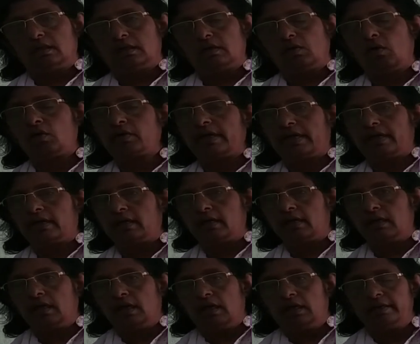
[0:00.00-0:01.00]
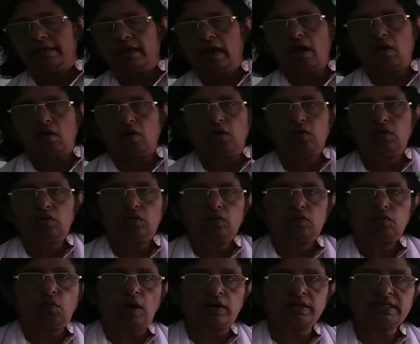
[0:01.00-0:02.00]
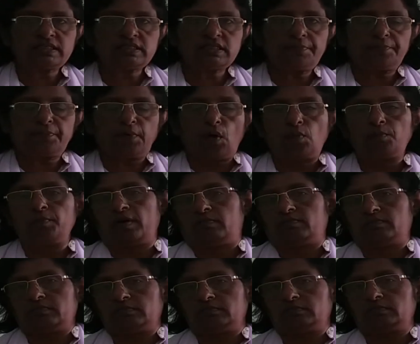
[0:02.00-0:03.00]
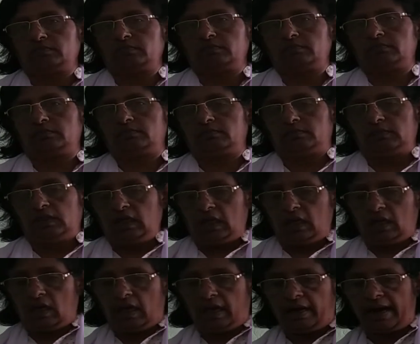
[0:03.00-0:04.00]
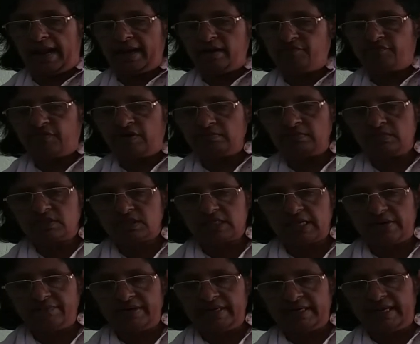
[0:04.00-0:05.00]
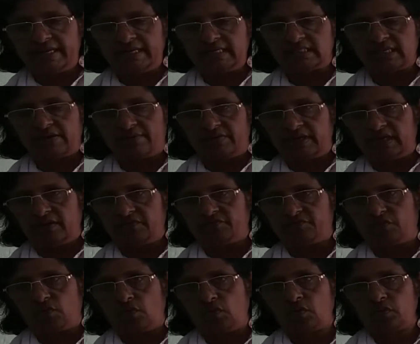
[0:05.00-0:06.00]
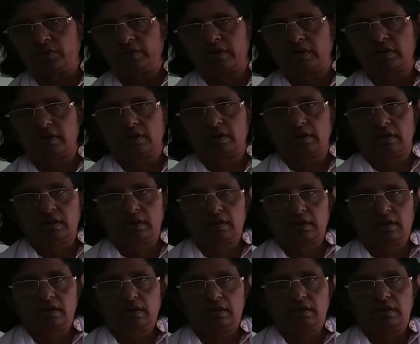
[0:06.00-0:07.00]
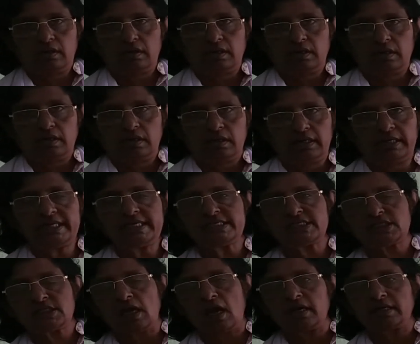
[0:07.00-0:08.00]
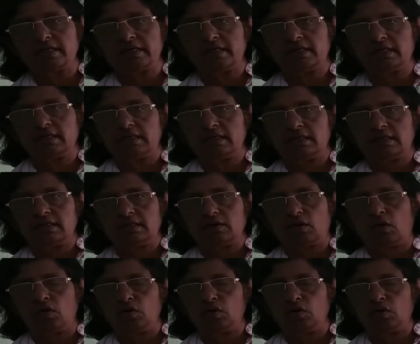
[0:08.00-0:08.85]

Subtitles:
Okay, now what is the problem? Right from 1774, he started, or